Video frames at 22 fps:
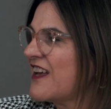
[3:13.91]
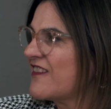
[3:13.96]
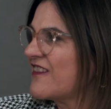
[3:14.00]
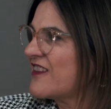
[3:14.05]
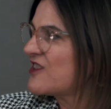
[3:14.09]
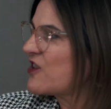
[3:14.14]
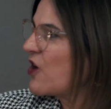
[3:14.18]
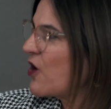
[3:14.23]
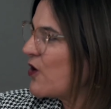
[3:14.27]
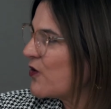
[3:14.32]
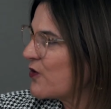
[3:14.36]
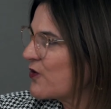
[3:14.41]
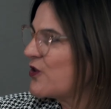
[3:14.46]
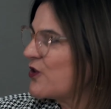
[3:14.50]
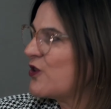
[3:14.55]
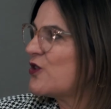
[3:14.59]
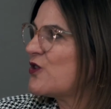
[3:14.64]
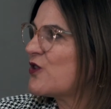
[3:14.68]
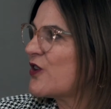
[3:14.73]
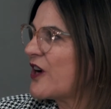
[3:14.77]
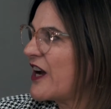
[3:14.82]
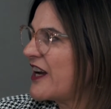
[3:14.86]
There's a whole
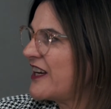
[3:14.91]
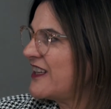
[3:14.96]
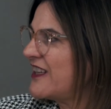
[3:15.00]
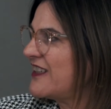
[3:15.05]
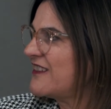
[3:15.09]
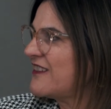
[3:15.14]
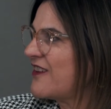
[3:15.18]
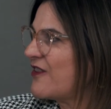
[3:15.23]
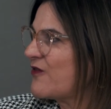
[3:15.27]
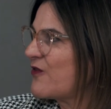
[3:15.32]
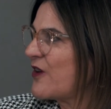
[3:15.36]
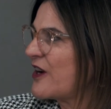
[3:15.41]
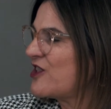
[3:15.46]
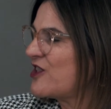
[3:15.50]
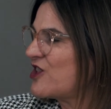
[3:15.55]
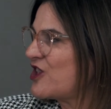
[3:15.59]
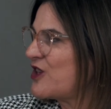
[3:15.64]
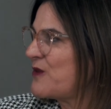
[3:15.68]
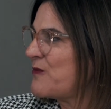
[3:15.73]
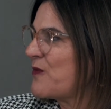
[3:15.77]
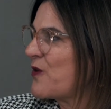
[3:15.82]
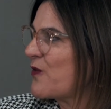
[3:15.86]
new training
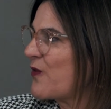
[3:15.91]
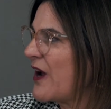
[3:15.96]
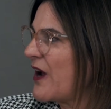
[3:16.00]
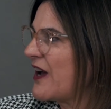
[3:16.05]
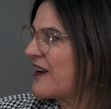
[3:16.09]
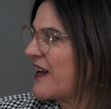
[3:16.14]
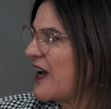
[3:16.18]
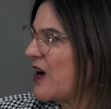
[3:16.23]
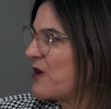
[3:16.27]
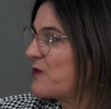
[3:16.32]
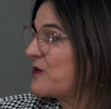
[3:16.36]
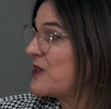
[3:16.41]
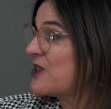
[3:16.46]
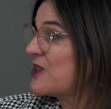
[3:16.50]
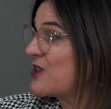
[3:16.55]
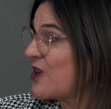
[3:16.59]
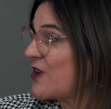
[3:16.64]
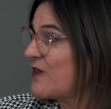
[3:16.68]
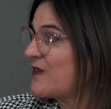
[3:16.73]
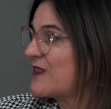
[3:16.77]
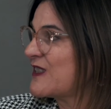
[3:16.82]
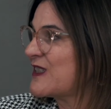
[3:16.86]
regime around how we
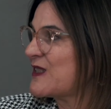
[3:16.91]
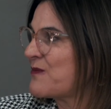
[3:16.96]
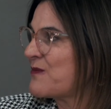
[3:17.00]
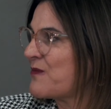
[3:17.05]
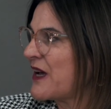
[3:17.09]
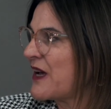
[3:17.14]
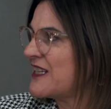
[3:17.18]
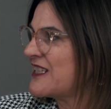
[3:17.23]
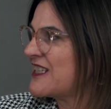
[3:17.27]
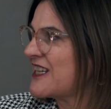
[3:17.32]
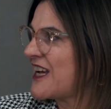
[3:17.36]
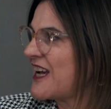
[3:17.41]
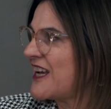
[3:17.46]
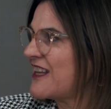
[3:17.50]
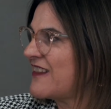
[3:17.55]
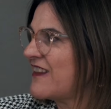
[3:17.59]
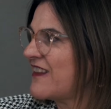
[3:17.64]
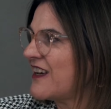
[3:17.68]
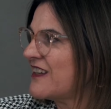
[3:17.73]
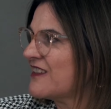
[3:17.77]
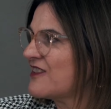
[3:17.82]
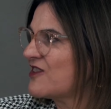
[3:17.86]
service and
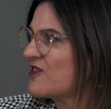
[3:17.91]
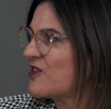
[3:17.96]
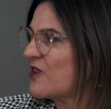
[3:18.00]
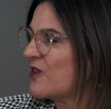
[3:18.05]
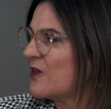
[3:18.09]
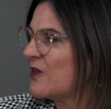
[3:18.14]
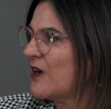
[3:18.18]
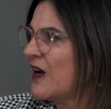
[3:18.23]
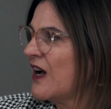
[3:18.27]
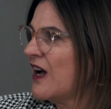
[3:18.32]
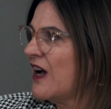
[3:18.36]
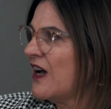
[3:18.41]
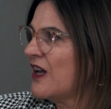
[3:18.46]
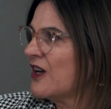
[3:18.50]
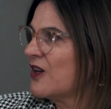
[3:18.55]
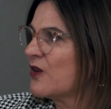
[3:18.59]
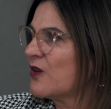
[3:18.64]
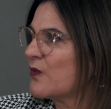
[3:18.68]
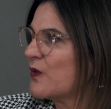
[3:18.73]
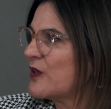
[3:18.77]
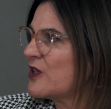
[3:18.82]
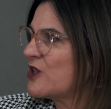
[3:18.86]
maintain that. So
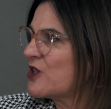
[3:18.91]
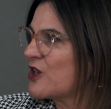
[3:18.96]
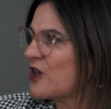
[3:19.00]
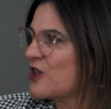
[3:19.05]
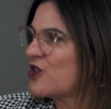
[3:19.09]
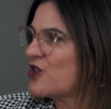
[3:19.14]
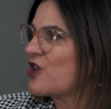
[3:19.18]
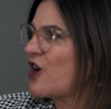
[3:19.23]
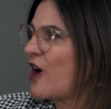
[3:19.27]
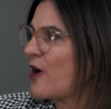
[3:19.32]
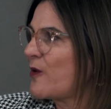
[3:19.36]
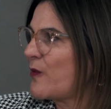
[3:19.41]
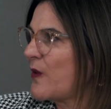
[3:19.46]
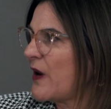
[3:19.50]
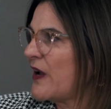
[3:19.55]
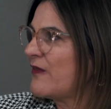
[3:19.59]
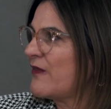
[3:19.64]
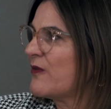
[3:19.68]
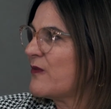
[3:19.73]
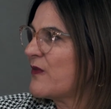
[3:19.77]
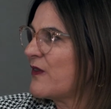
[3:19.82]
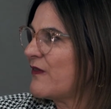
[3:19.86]
look, we don't shy
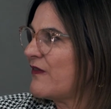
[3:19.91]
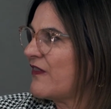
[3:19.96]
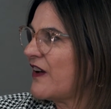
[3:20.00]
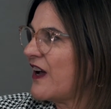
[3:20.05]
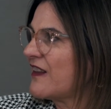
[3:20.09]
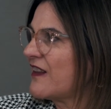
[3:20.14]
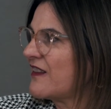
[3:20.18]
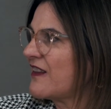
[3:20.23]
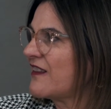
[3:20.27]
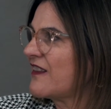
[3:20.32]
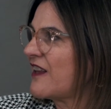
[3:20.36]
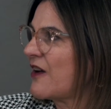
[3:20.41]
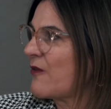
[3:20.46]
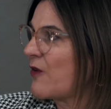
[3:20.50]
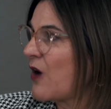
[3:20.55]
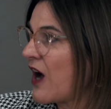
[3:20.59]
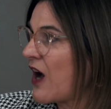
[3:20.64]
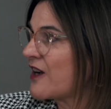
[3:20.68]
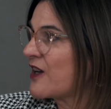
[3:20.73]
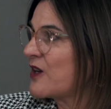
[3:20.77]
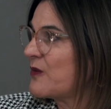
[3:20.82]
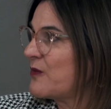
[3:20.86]
away from the fact that there
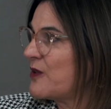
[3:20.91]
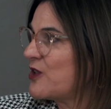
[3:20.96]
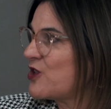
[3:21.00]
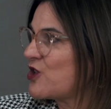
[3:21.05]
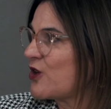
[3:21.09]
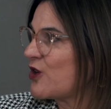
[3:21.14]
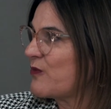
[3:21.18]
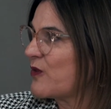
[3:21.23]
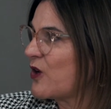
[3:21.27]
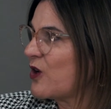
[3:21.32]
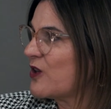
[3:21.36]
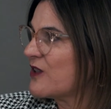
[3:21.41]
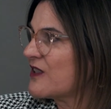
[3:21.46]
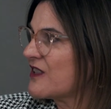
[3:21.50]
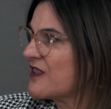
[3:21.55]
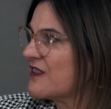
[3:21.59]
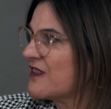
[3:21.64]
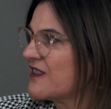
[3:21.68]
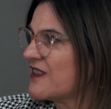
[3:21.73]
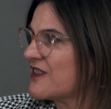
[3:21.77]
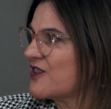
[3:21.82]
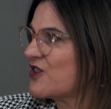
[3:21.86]
are going to be job
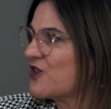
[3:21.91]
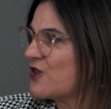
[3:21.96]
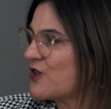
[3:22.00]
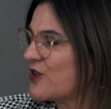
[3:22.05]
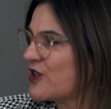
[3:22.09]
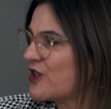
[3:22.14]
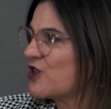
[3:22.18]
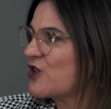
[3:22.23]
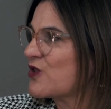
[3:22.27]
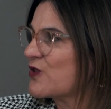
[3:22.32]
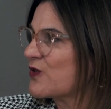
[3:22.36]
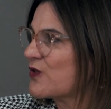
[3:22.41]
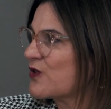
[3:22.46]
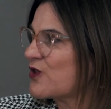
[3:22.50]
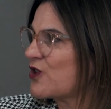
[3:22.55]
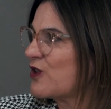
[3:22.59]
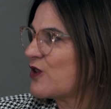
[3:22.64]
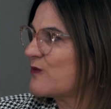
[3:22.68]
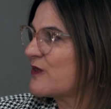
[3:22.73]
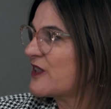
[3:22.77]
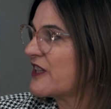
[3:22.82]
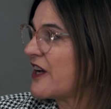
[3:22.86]
losses and traditional
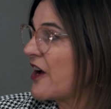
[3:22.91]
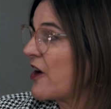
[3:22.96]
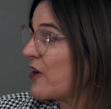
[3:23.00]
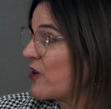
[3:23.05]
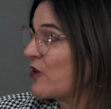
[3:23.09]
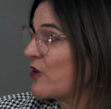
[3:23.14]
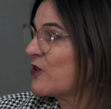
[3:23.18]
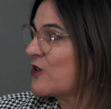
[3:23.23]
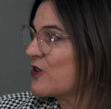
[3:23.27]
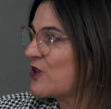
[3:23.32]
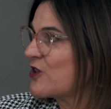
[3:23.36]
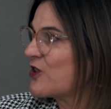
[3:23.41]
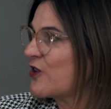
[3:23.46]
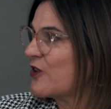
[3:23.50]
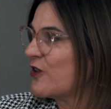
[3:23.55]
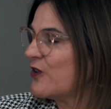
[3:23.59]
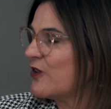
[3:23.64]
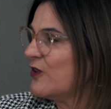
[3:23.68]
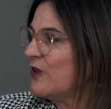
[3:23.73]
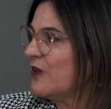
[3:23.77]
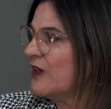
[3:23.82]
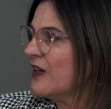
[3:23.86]
jobs are going to
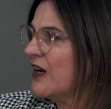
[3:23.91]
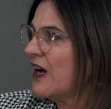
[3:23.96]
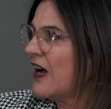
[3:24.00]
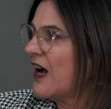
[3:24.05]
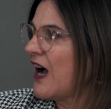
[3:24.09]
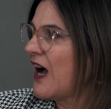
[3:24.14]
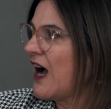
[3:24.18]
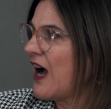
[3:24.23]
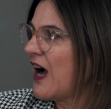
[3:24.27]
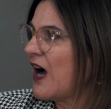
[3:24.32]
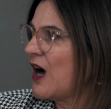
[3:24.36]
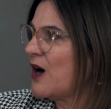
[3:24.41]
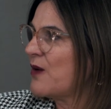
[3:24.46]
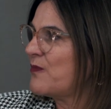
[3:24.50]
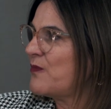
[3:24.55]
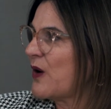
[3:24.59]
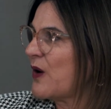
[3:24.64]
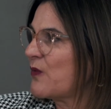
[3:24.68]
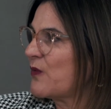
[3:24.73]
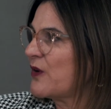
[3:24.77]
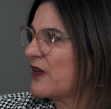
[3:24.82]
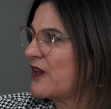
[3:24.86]
go,
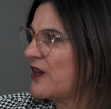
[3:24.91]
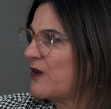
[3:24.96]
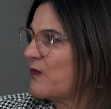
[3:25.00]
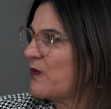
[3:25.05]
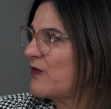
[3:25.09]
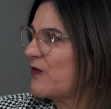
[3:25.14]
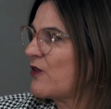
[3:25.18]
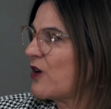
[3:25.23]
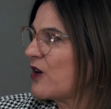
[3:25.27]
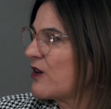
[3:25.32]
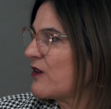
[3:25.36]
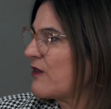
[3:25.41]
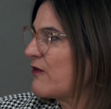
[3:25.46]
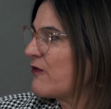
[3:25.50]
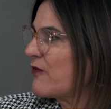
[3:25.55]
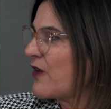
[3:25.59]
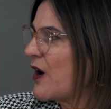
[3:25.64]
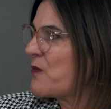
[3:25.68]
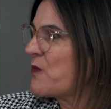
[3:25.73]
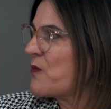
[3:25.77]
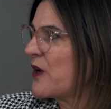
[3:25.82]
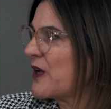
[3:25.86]
but we think we've got the
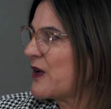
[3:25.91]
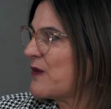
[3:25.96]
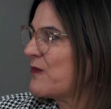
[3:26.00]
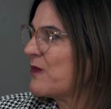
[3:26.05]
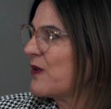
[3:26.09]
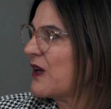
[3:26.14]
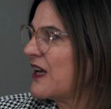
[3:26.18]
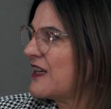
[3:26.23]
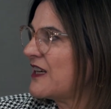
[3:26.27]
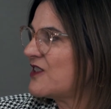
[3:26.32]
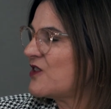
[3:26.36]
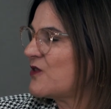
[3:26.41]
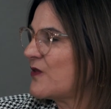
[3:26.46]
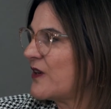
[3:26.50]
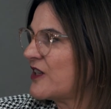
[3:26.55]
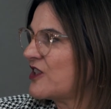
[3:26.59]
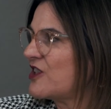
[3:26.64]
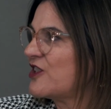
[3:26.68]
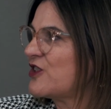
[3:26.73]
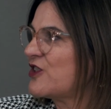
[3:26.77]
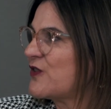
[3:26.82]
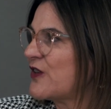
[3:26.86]
framework in place to
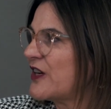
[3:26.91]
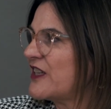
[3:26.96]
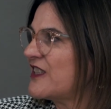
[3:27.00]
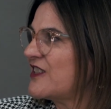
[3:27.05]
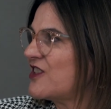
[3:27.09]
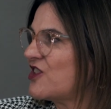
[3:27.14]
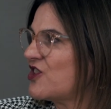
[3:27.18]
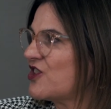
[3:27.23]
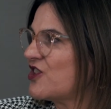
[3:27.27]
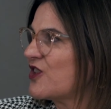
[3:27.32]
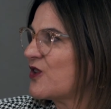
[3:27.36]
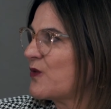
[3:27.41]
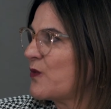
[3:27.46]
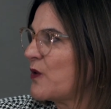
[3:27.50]
actually transition the